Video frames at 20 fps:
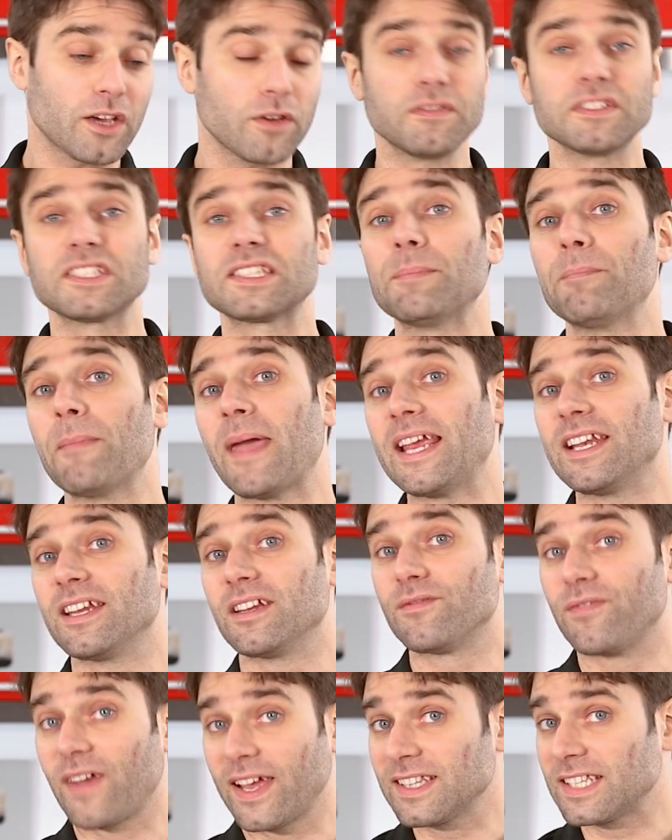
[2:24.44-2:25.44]
covers the main
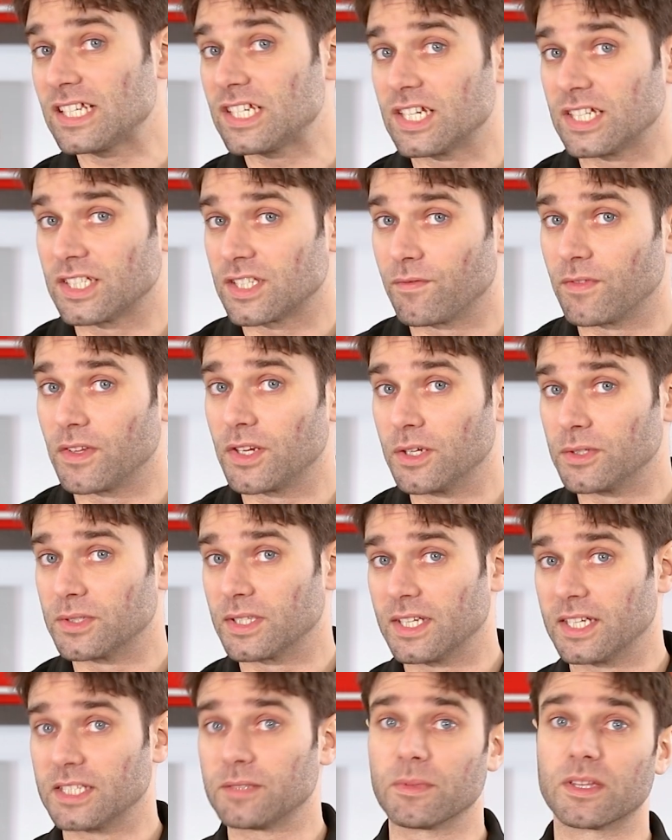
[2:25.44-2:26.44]
advantages of
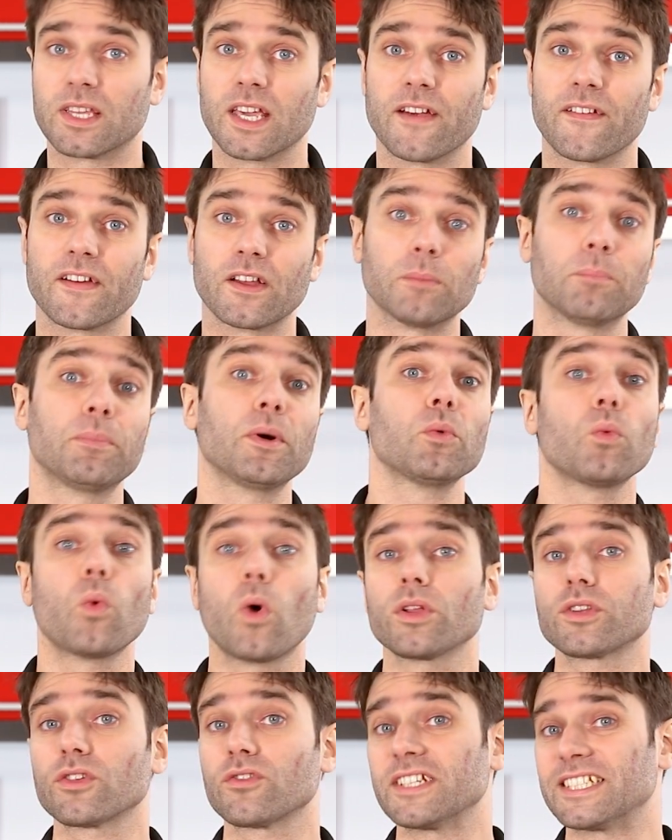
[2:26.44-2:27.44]
using this material, but
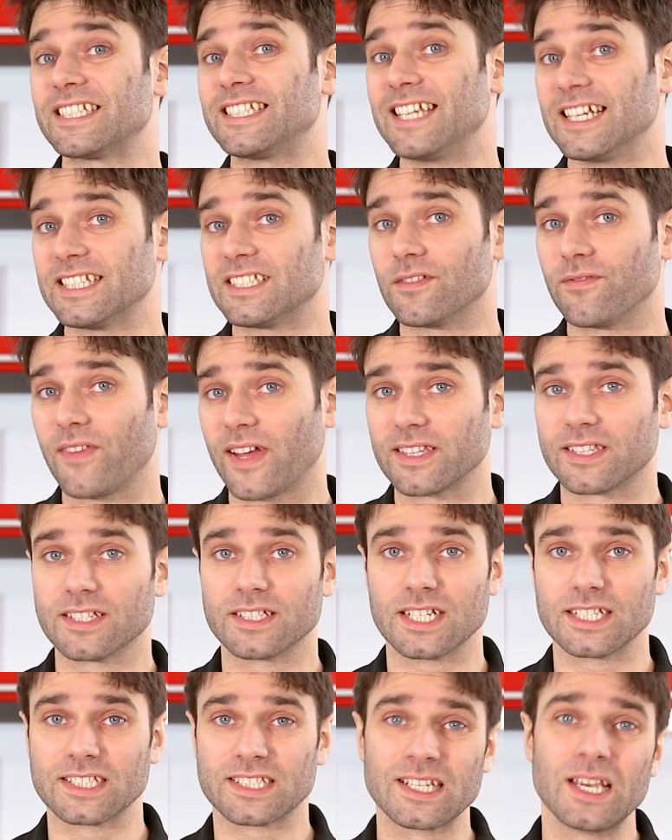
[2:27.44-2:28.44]
what are its
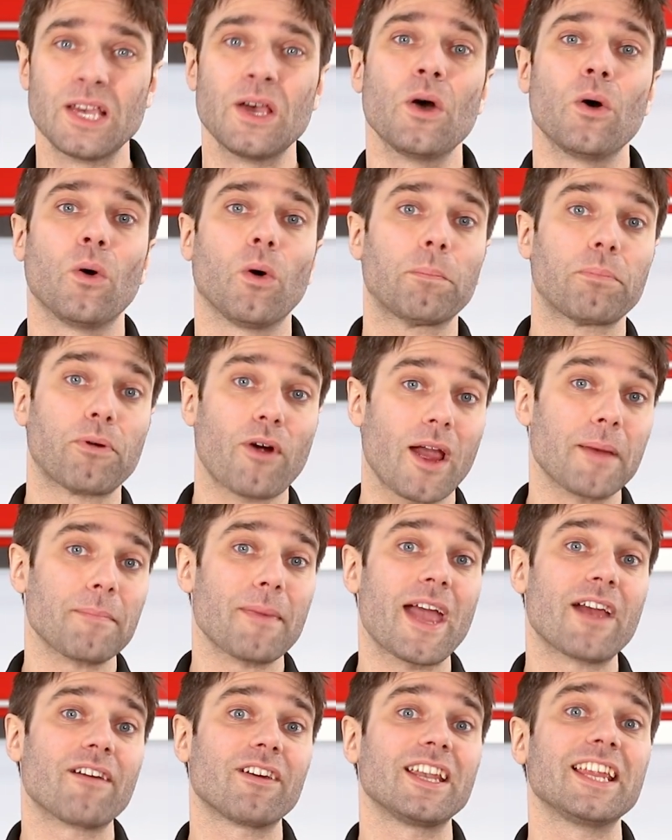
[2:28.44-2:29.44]
disadvantages? Well,
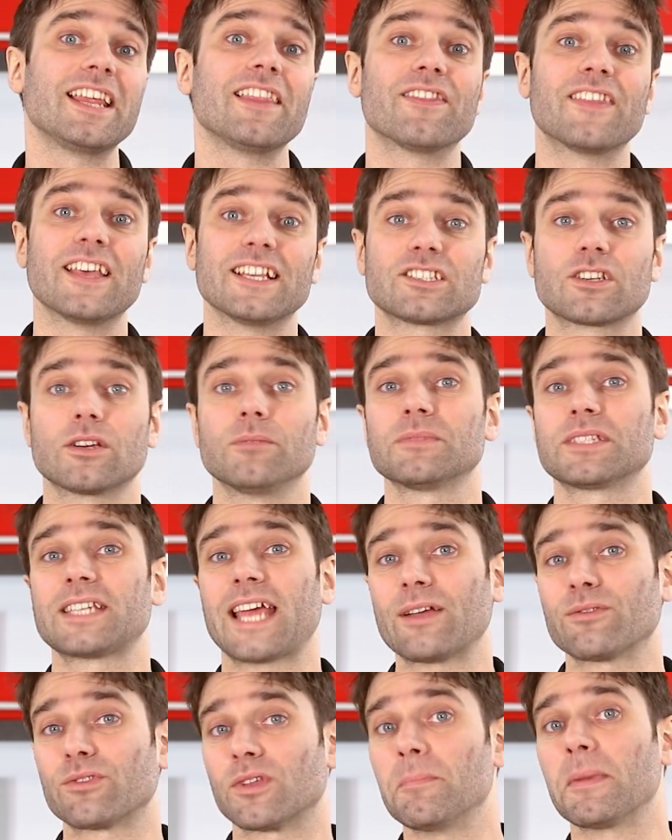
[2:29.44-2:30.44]
primarily this comes
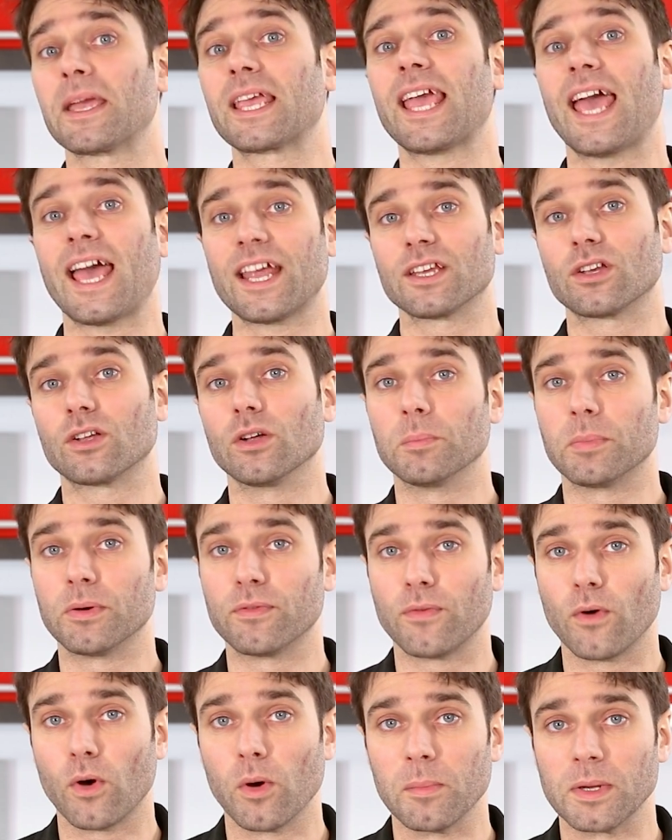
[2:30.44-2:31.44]
down to mechanical
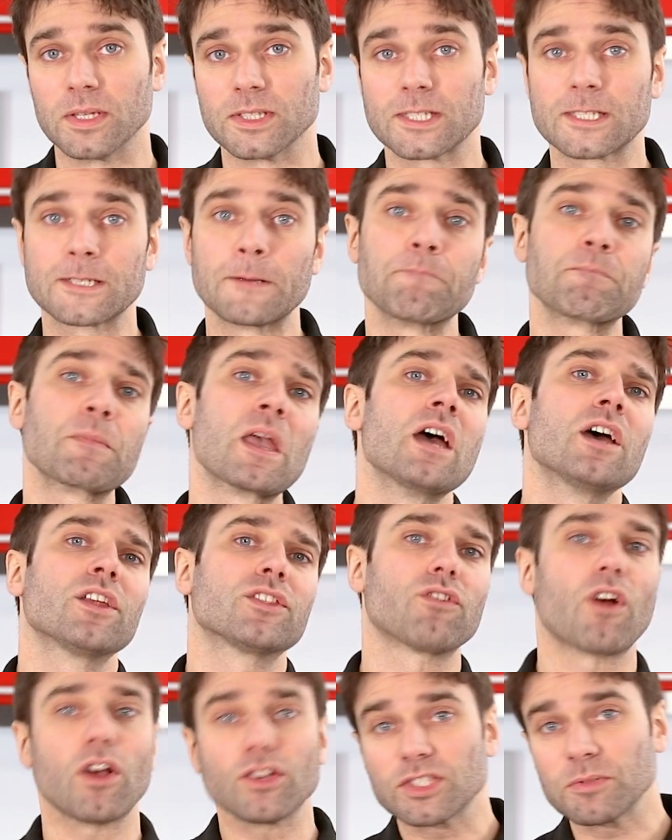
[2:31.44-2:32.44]
performance.
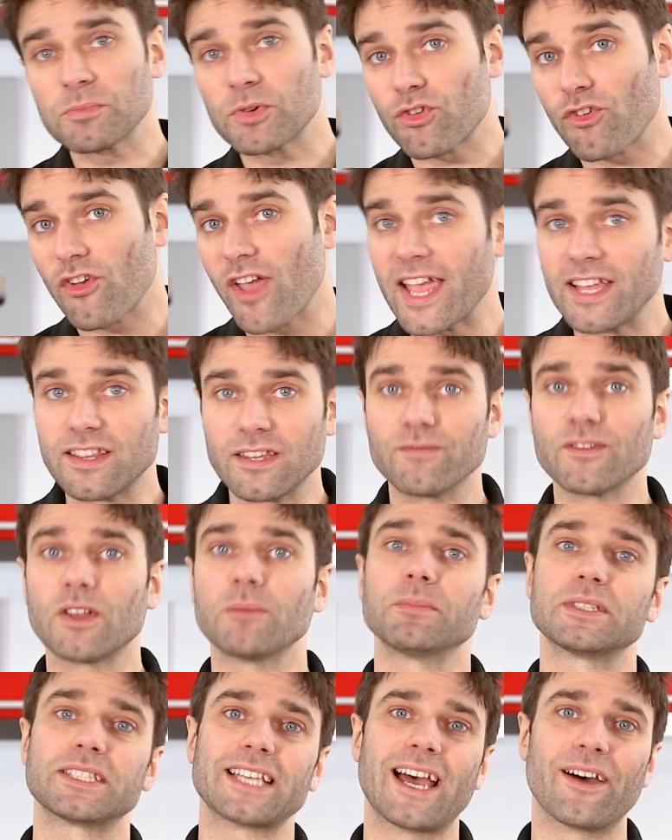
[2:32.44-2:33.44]
There are some creative
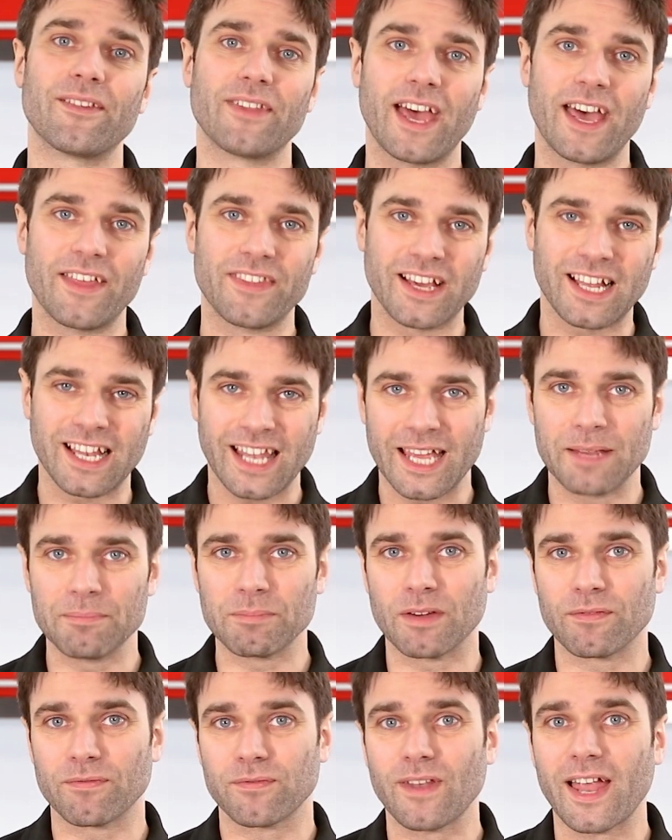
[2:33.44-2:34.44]
numbers out there that claim
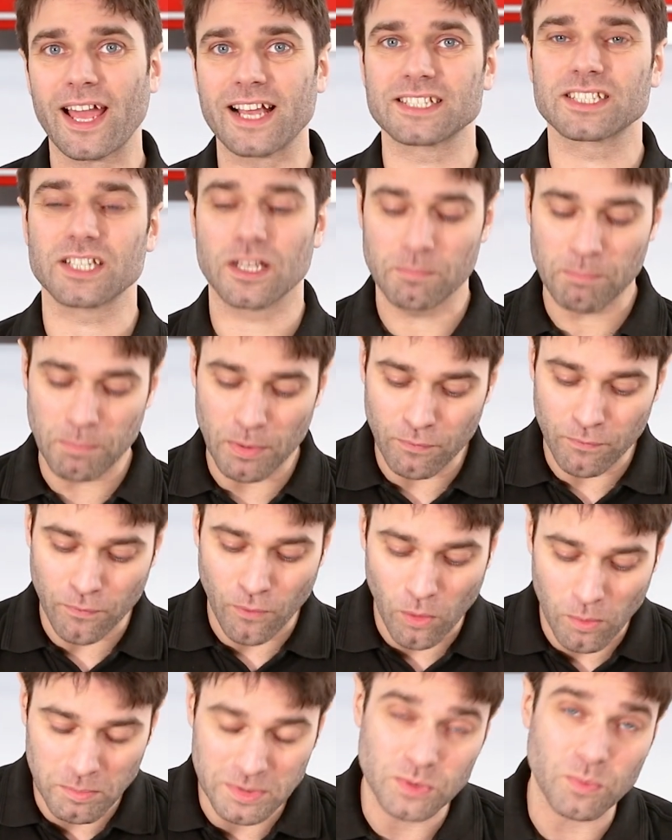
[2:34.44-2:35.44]
that flax can
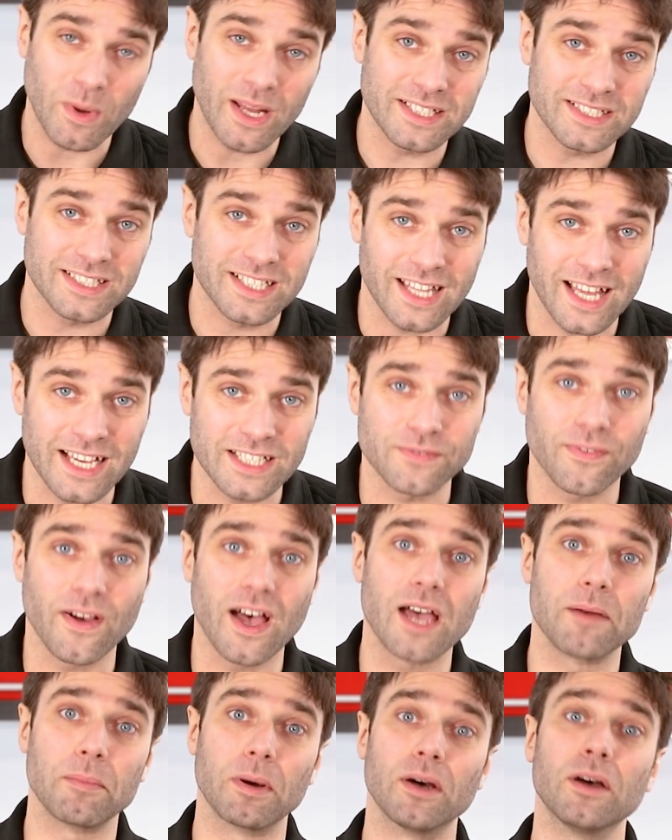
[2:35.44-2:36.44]
perform as well as glass
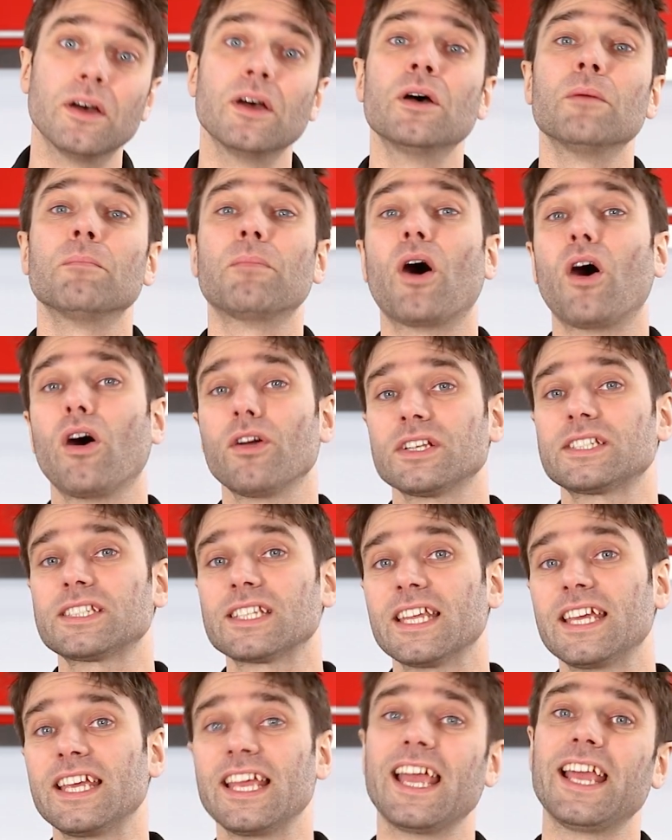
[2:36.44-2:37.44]
fibre, but
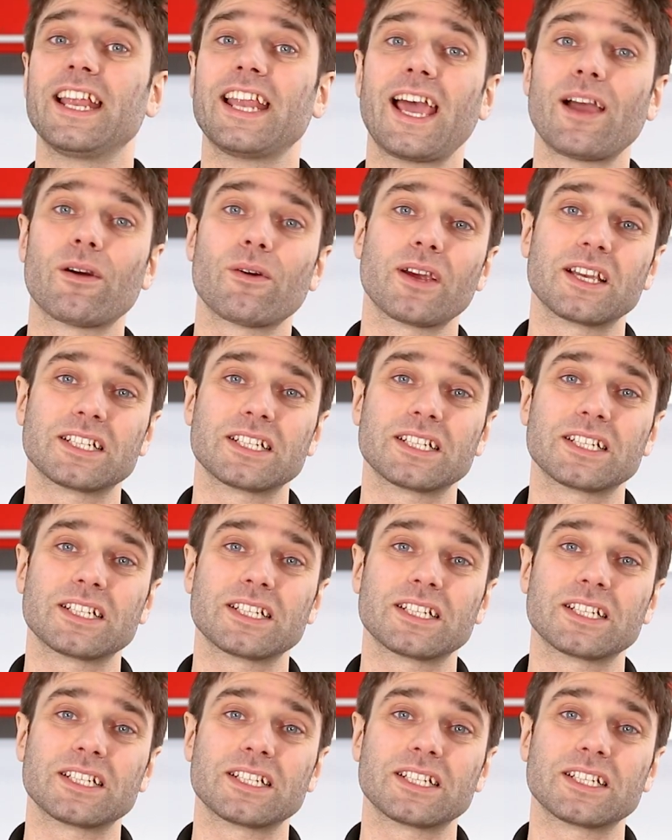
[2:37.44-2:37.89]
honestly, in our